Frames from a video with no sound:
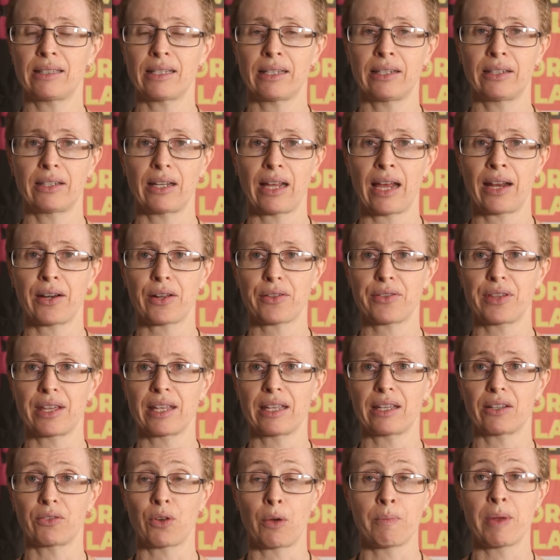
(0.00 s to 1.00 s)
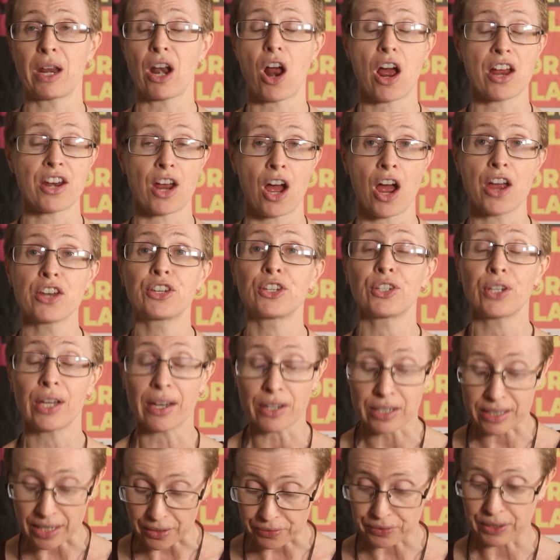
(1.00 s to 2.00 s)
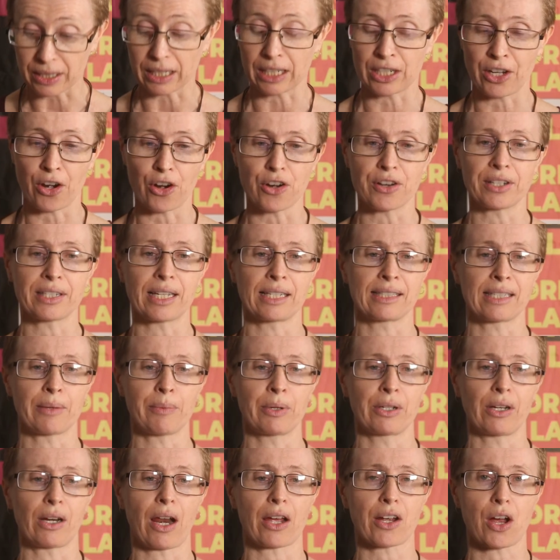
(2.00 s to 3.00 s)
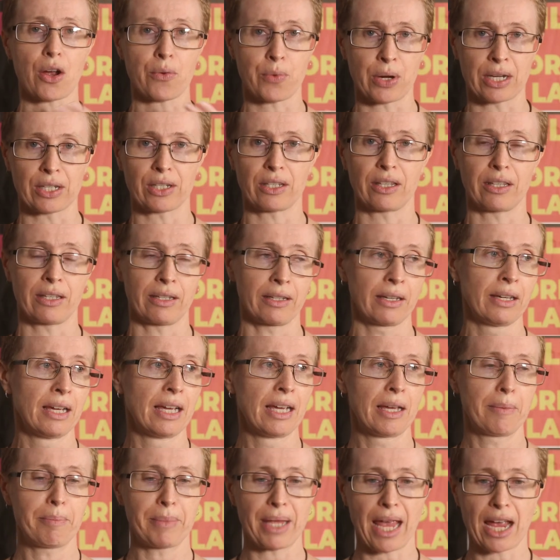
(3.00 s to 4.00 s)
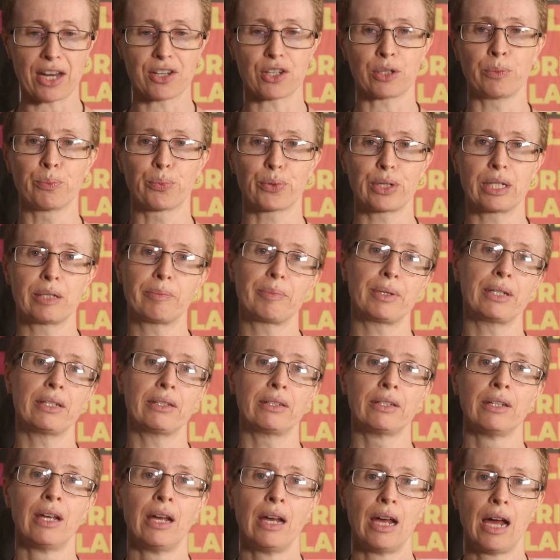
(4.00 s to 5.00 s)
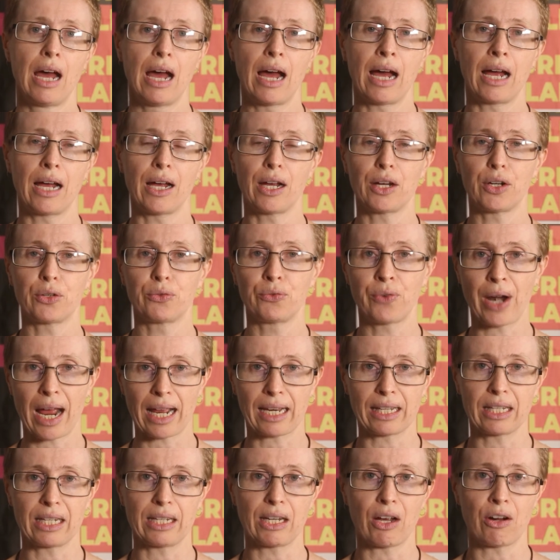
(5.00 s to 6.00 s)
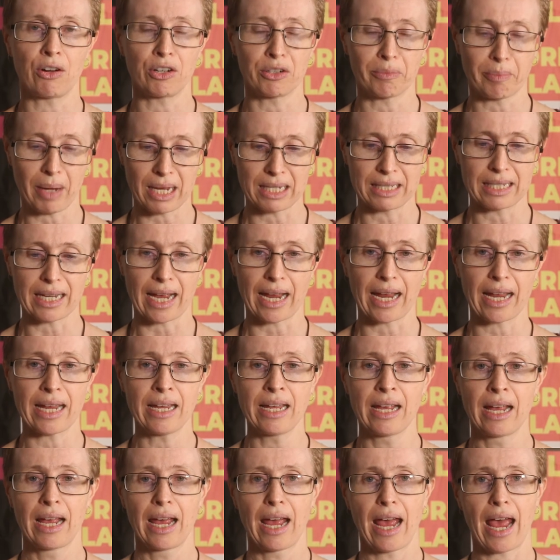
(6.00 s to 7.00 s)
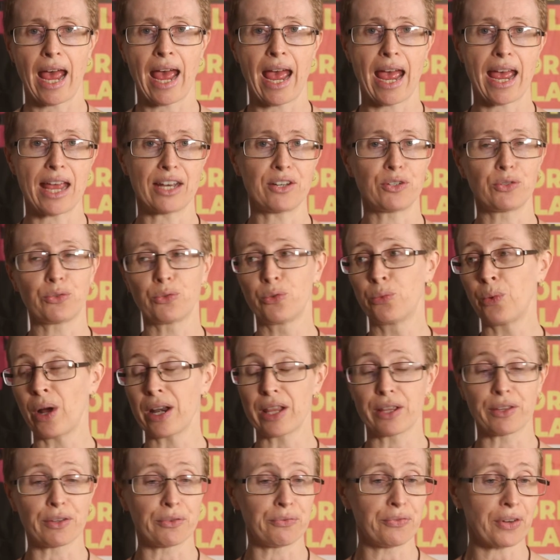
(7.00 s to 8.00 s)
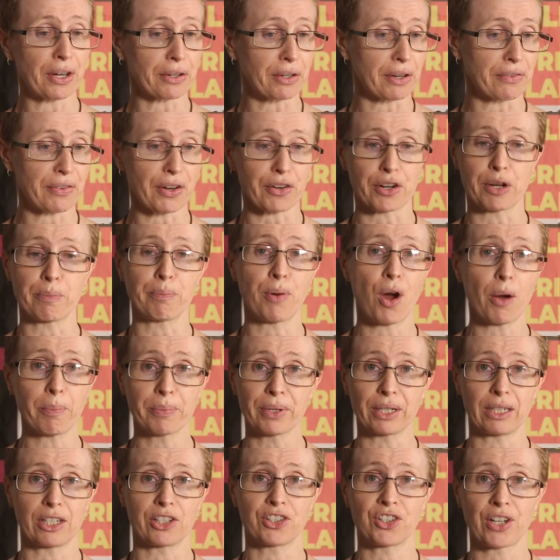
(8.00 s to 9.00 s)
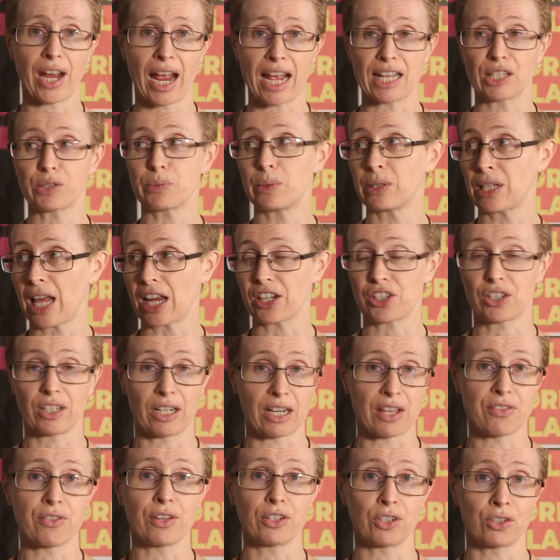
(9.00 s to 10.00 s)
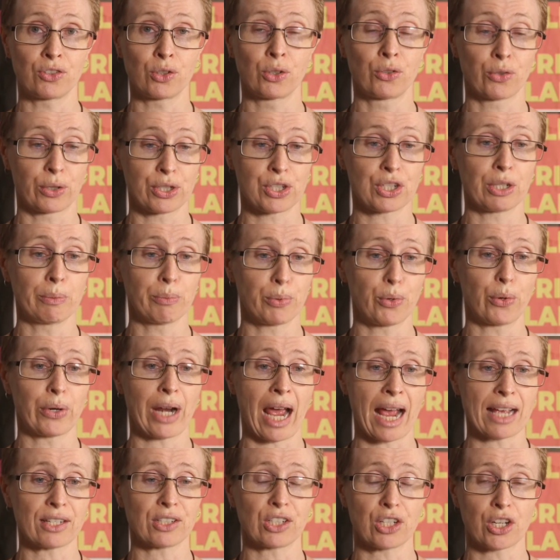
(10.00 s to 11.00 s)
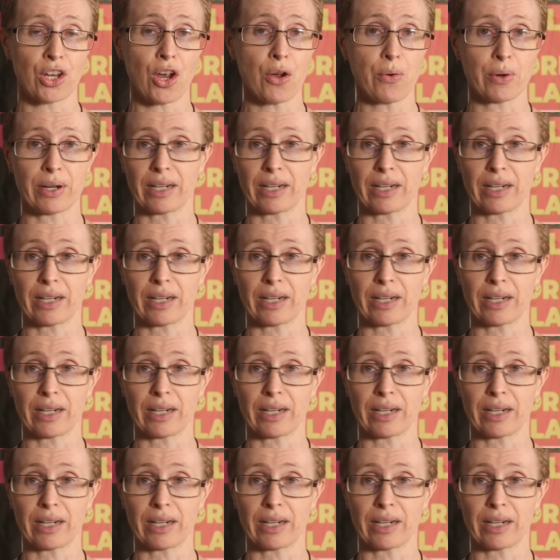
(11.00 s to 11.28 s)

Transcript: And, and I think, I mean, I, I t- definitely noticed as someone like I went to the Mianjin Brisbane uh, rally on Monday, and one of the very, very popular chants was actually that Christian Porter has to go.